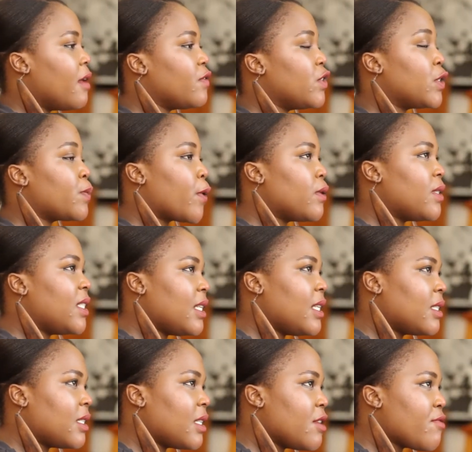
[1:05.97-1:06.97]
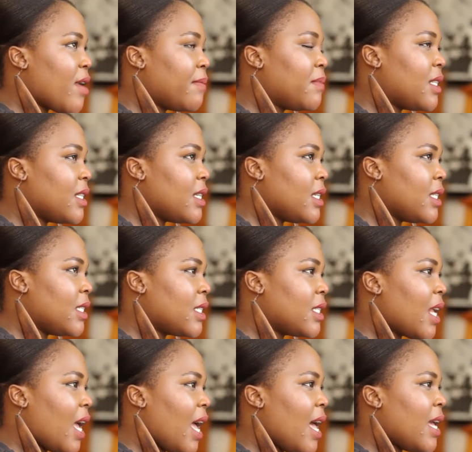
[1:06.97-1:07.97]
And these protests
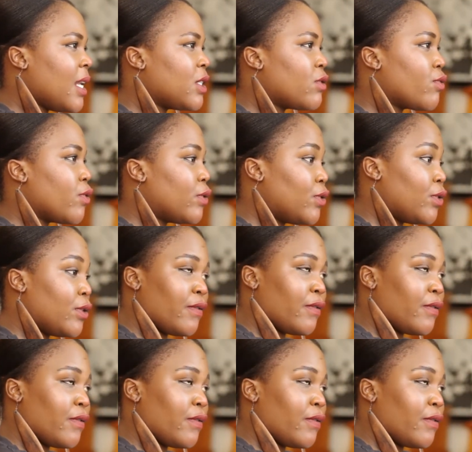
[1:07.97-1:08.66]
erupted at Rhodes